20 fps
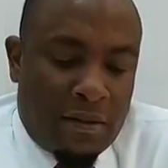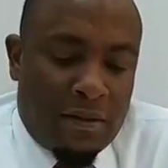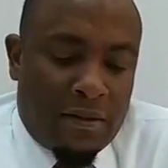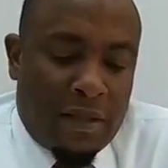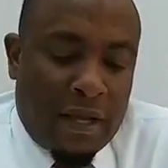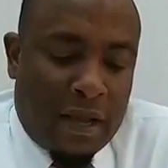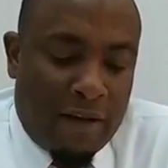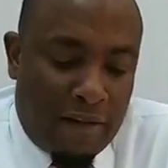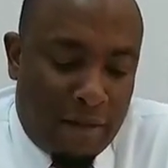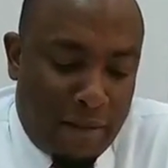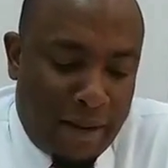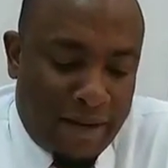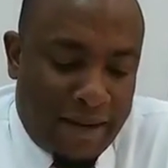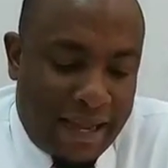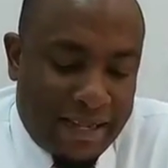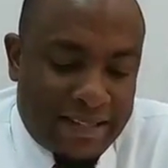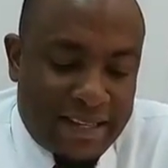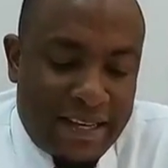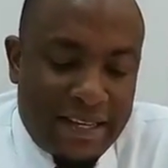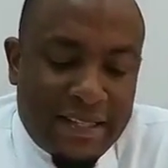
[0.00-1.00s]
The government
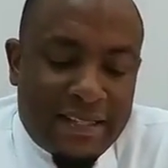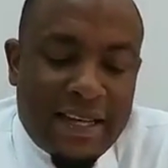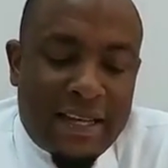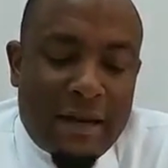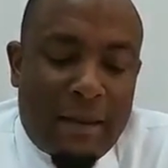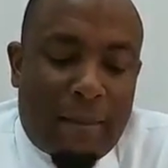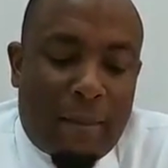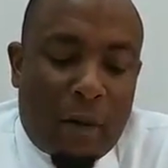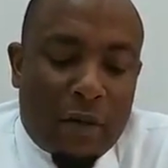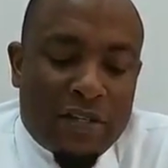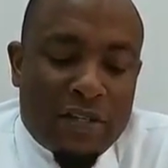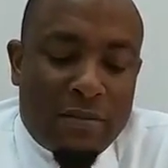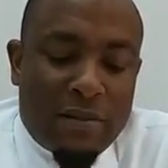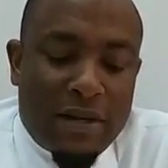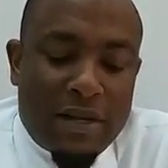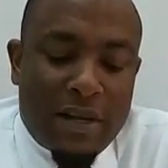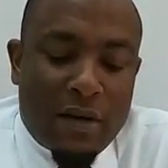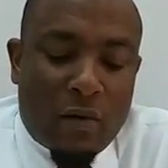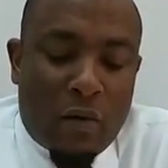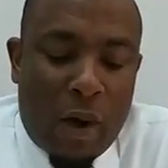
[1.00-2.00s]
has hinted a possible
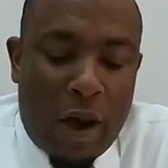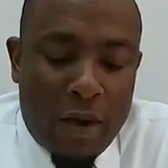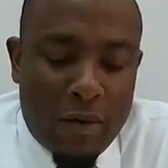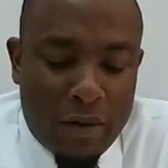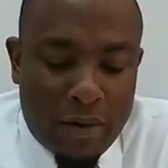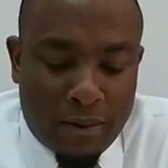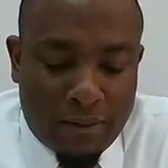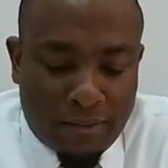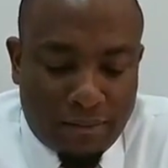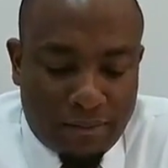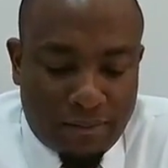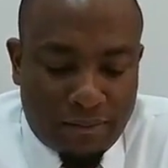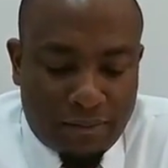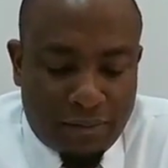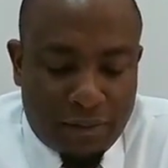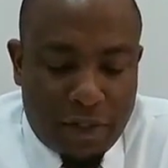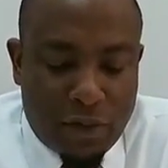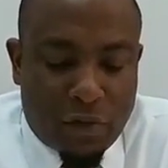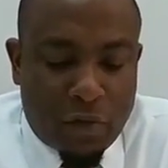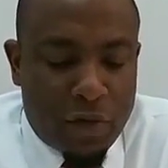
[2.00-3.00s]
inquiry
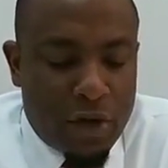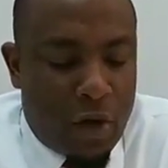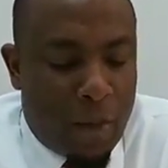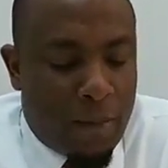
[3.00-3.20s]
into the